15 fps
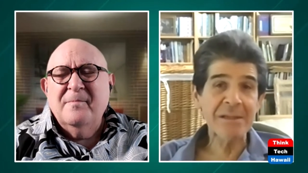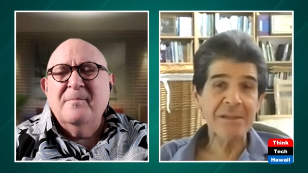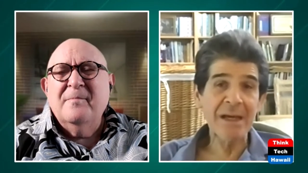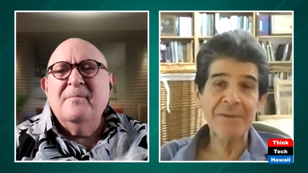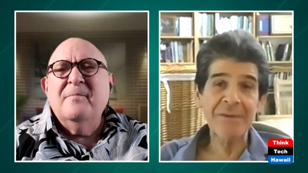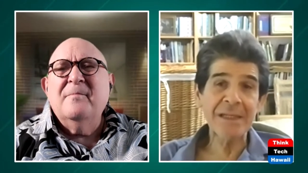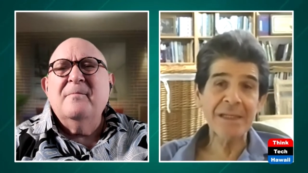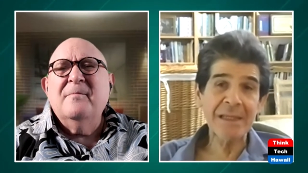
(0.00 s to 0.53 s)

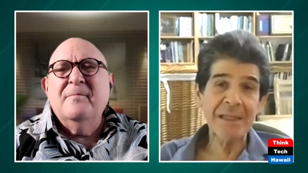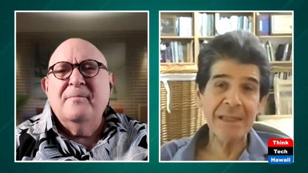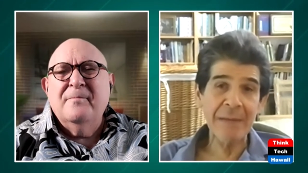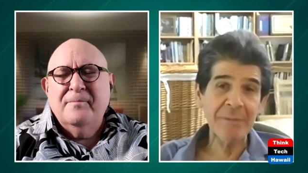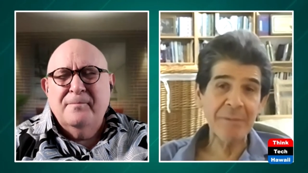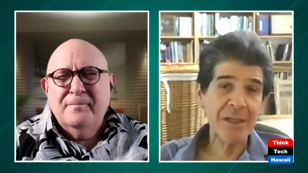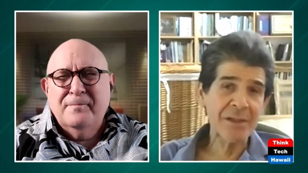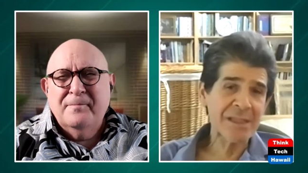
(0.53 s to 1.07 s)
Speaker 1: nothing to that
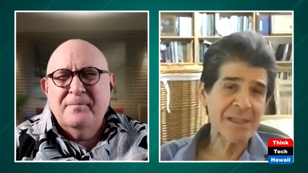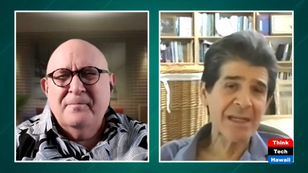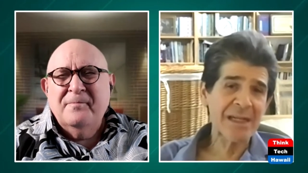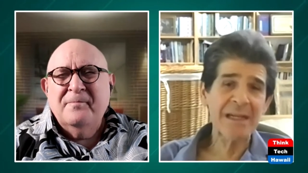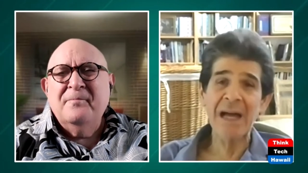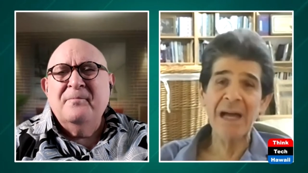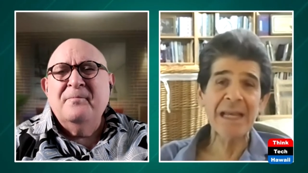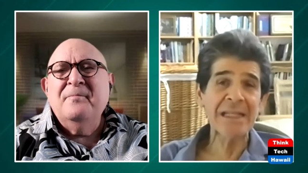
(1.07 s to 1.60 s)
because the
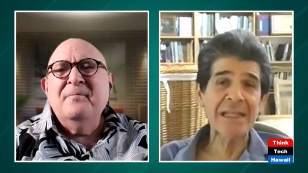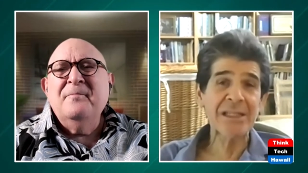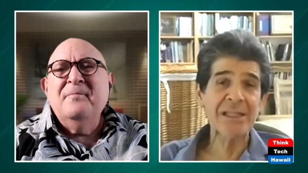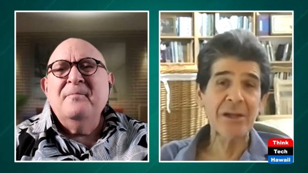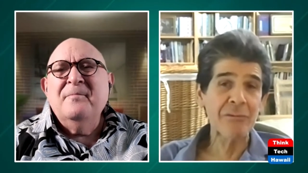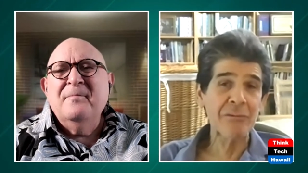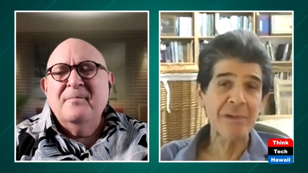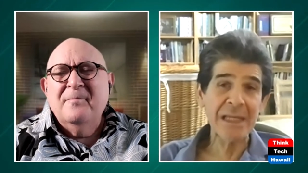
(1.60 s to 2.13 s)
clients
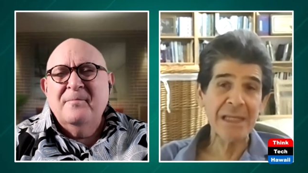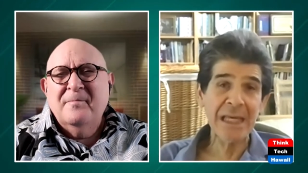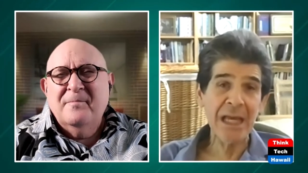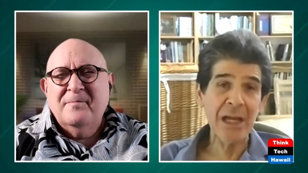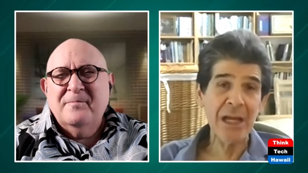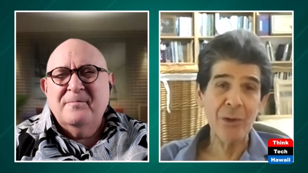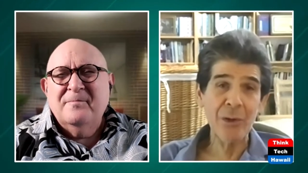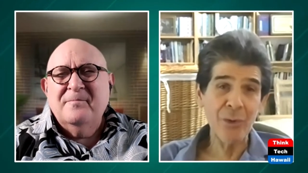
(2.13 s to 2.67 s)
don't really
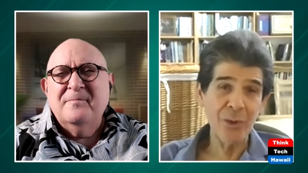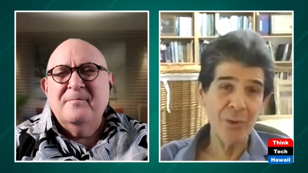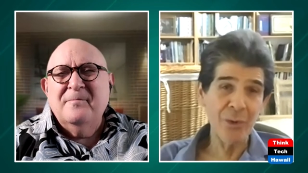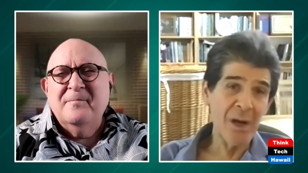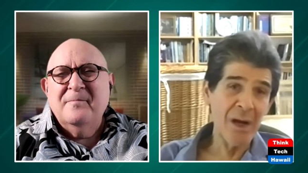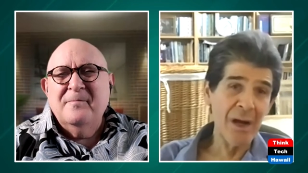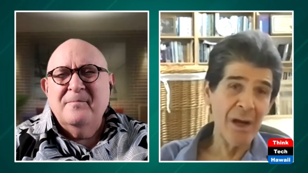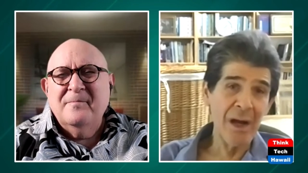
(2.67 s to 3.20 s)
care who you
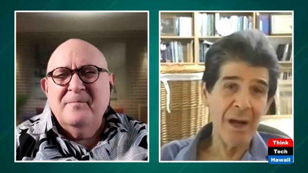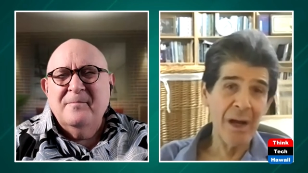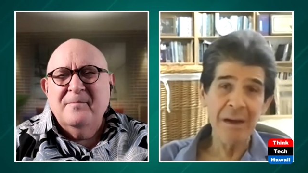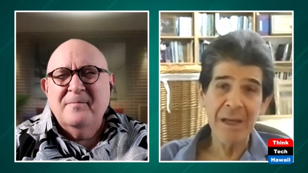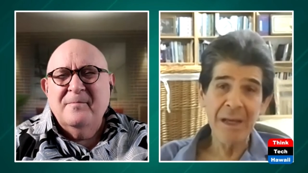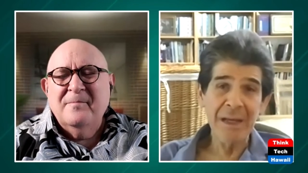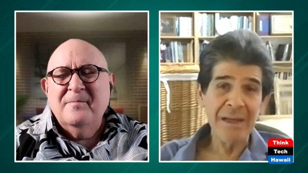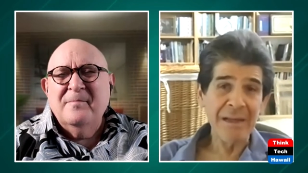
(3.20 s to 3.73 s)
are.
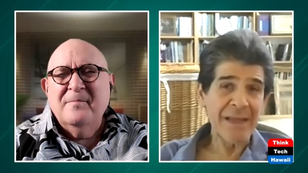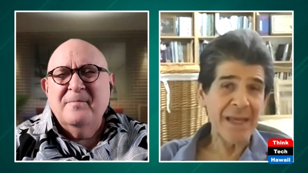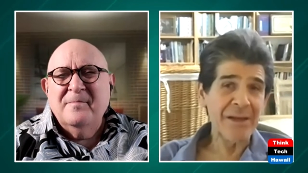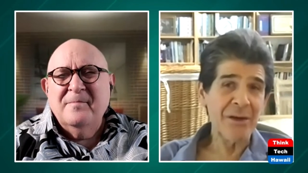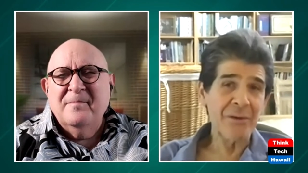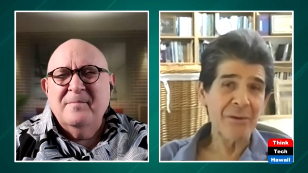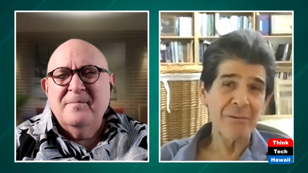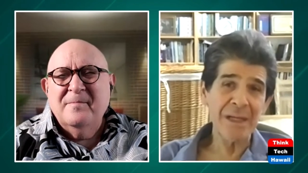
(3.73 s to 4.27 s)
They
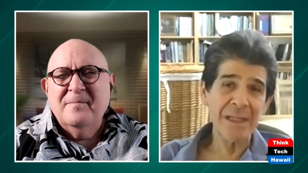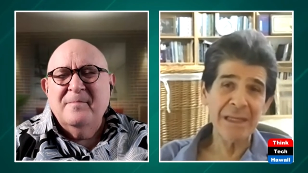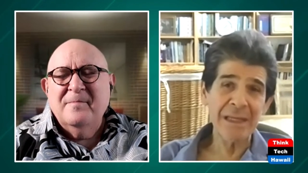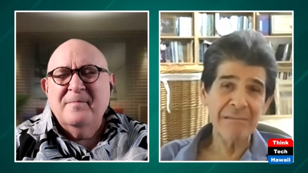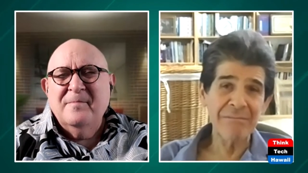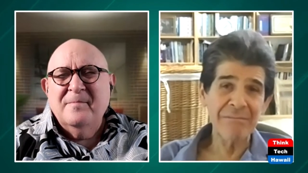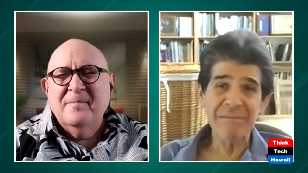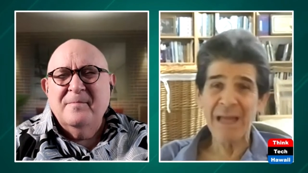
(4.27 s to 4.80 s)
don't really
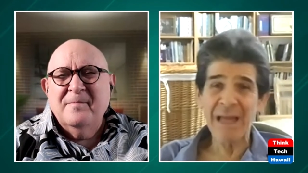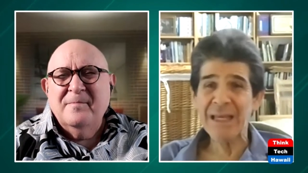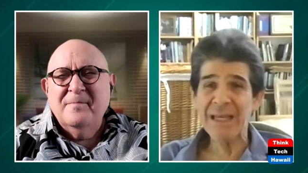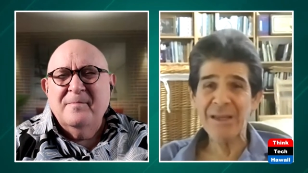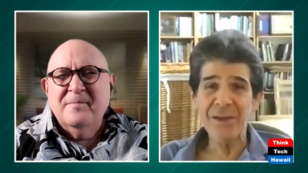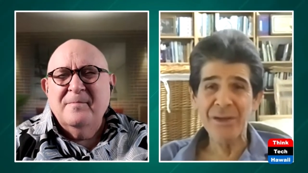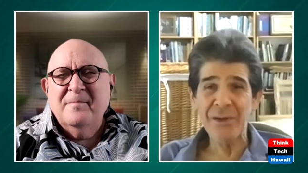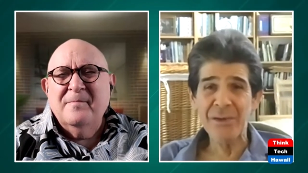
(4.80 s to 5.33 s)
like
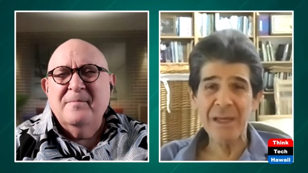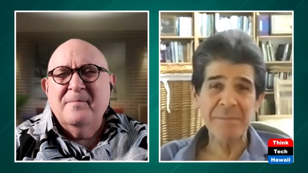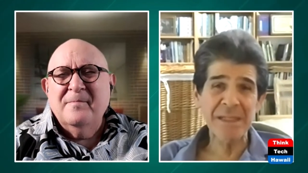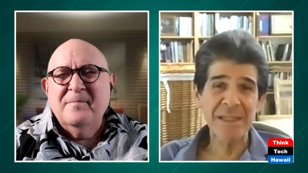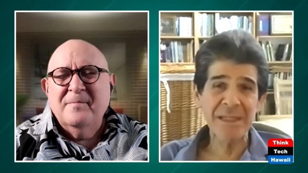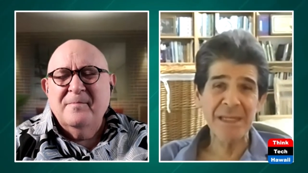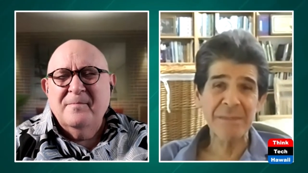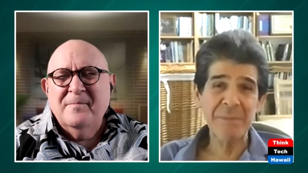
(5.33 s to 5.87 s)
you. They
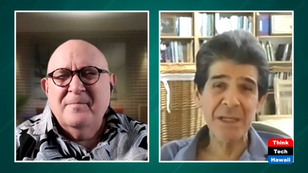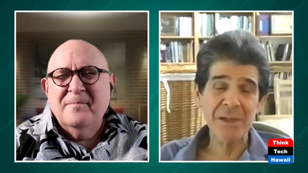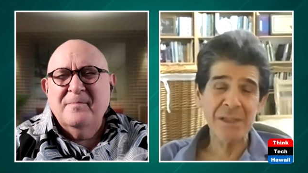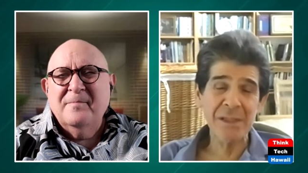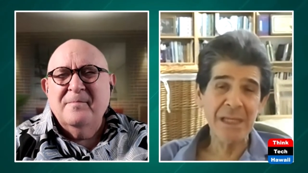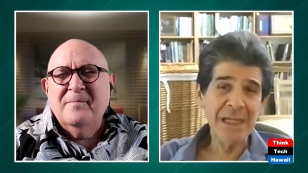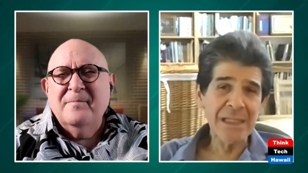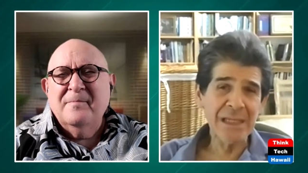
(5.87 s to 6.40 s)
just because
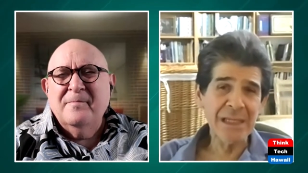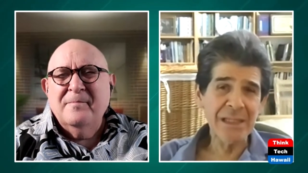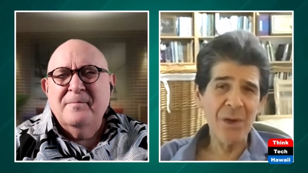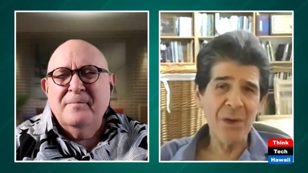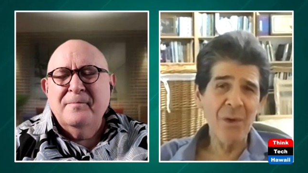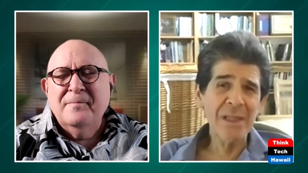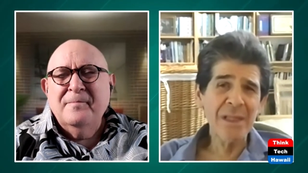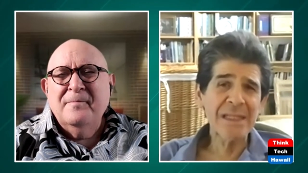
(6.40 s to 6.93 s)
it's
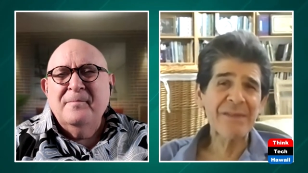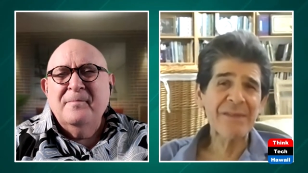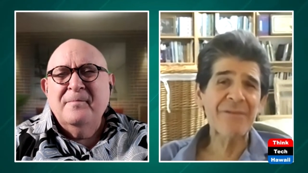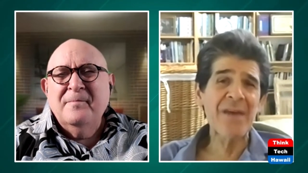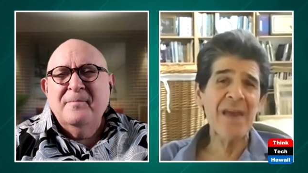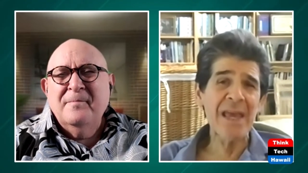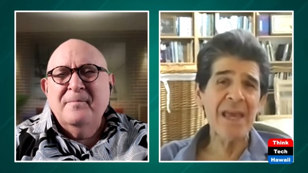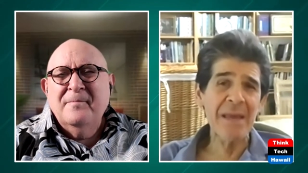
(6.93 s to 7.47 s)
all this
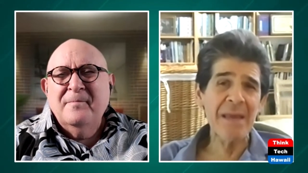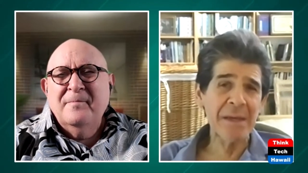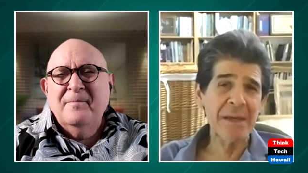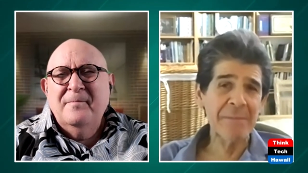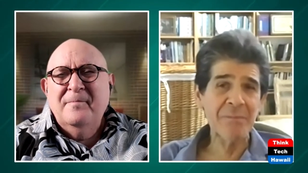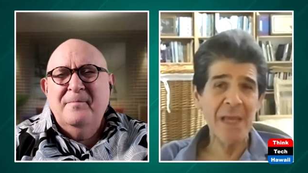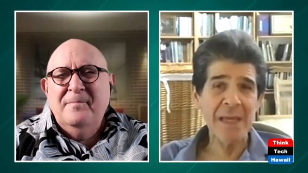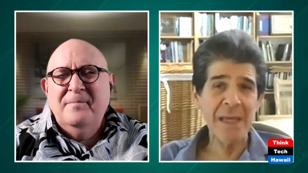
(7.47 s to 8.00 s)
fame and